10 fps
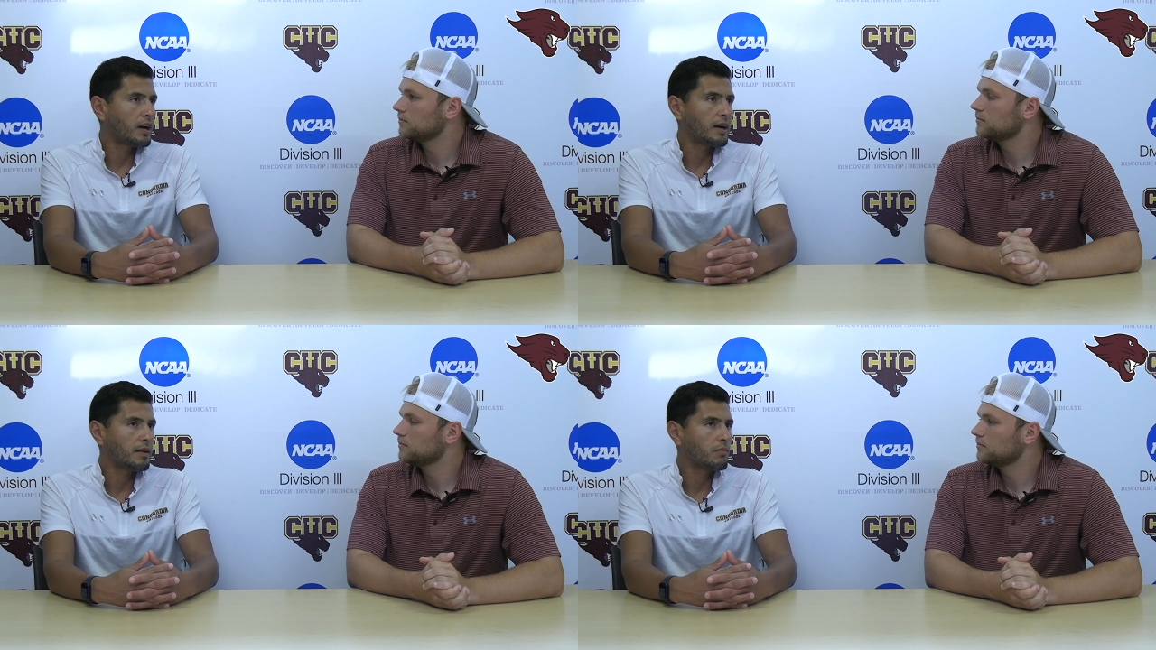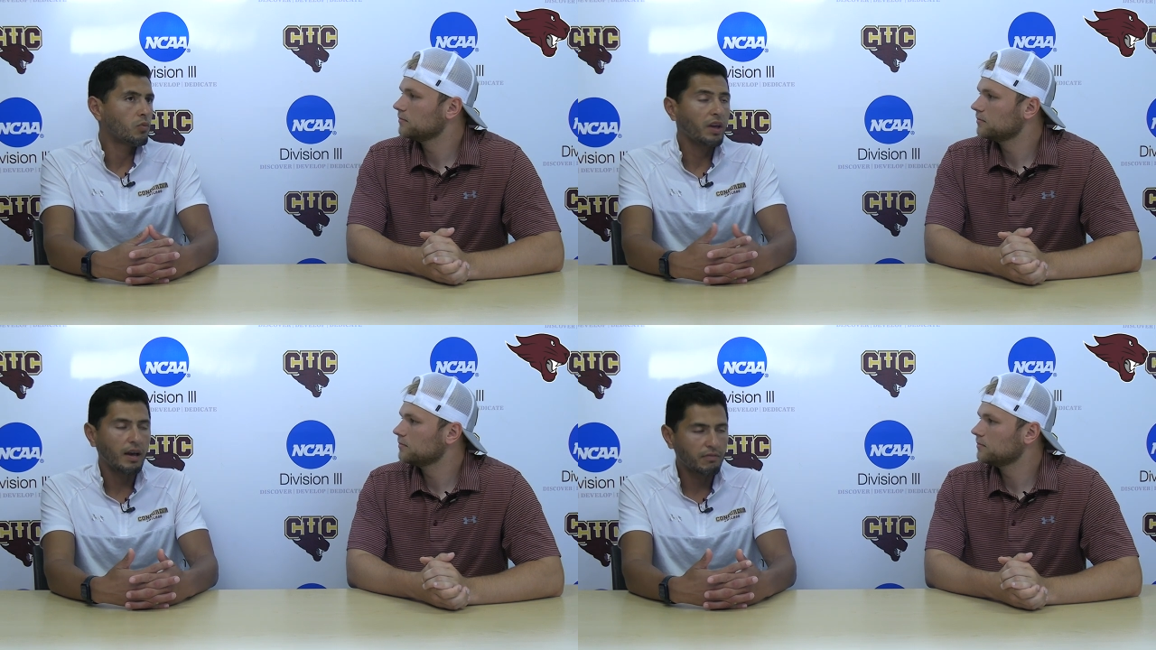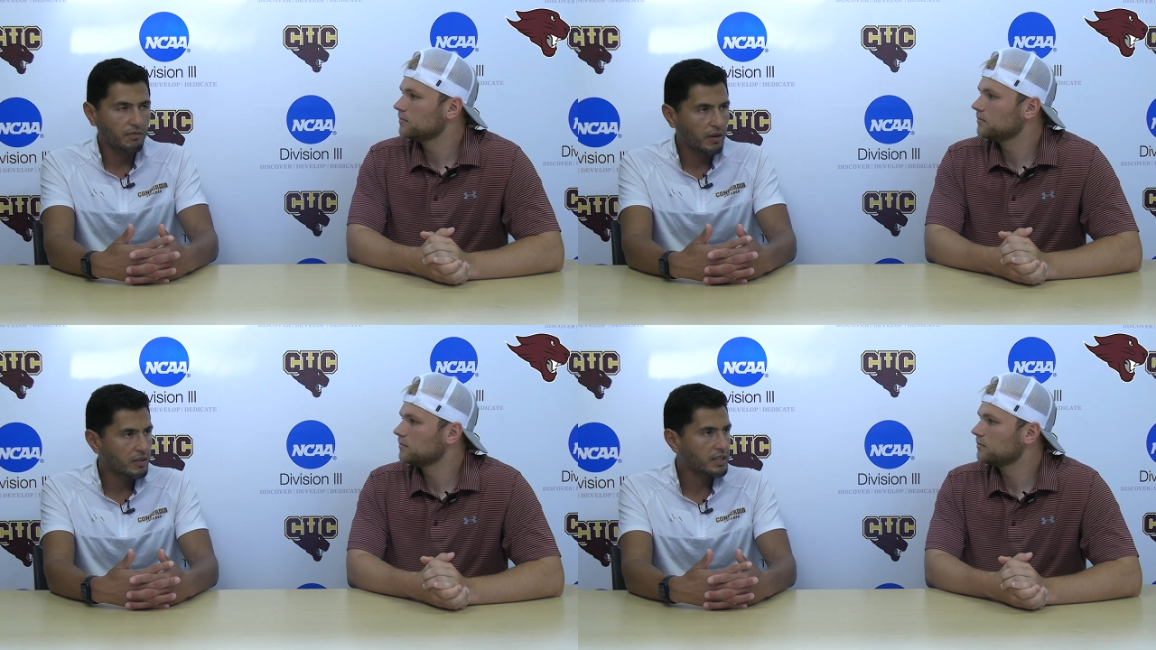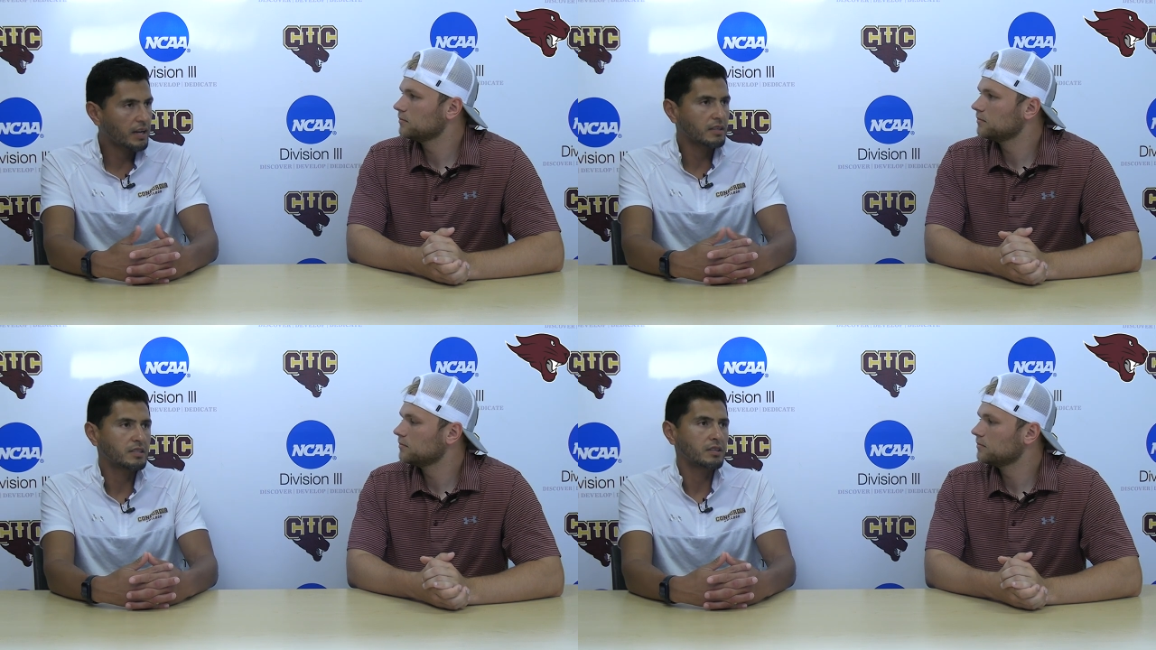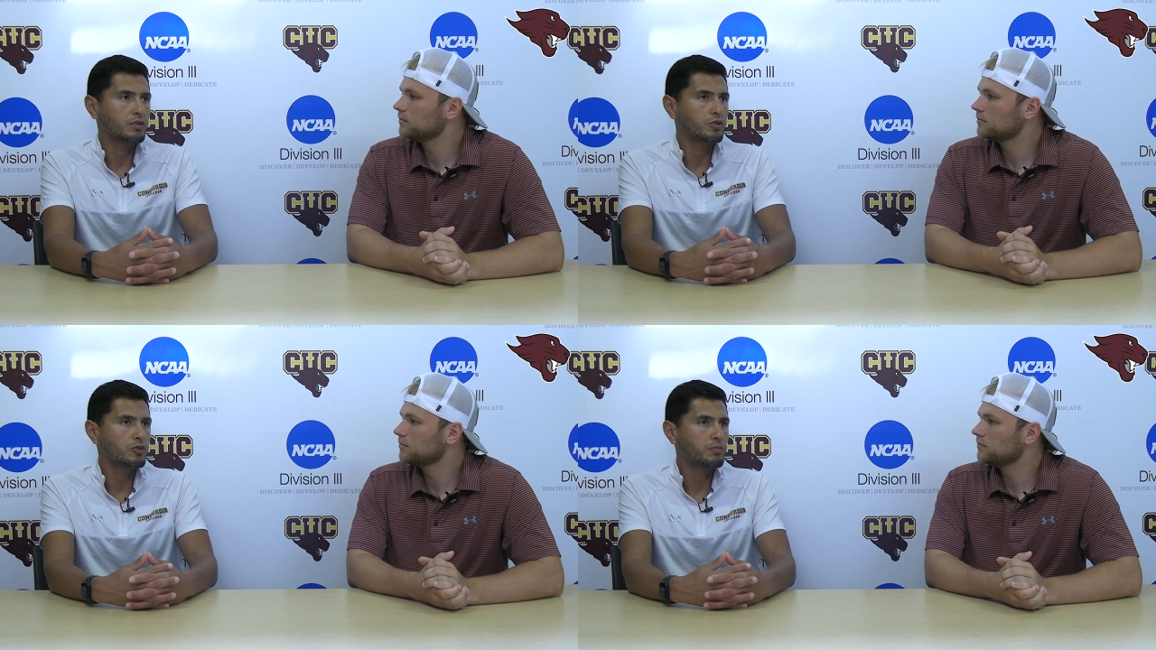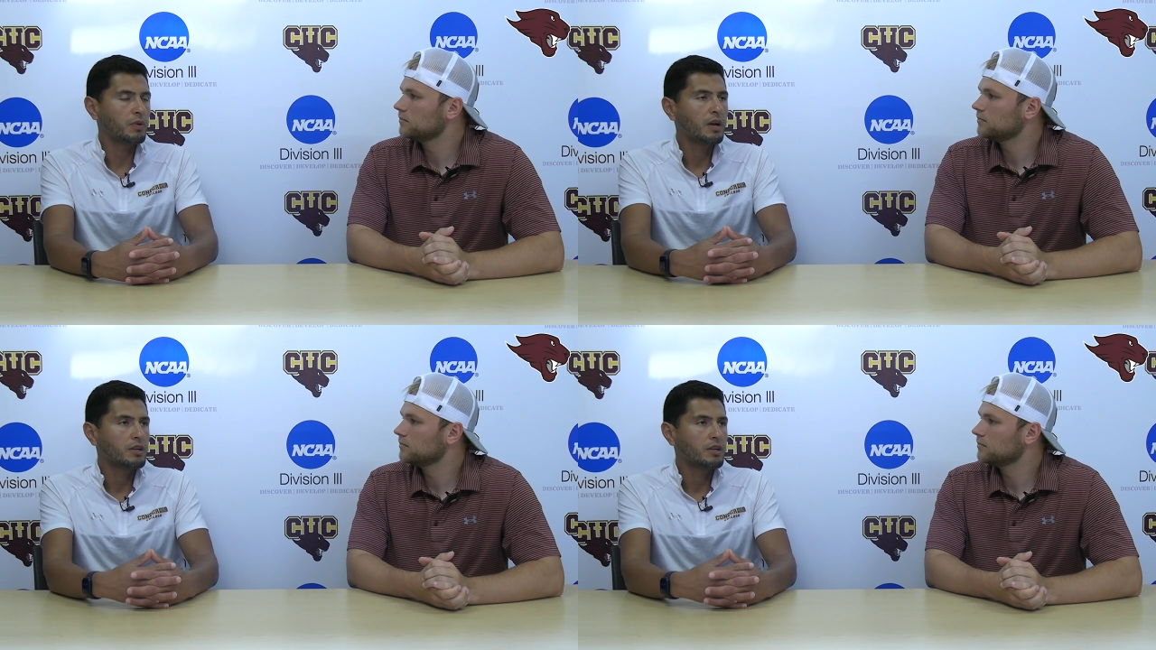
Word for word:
Speaker 1: Um, we have a very talented group,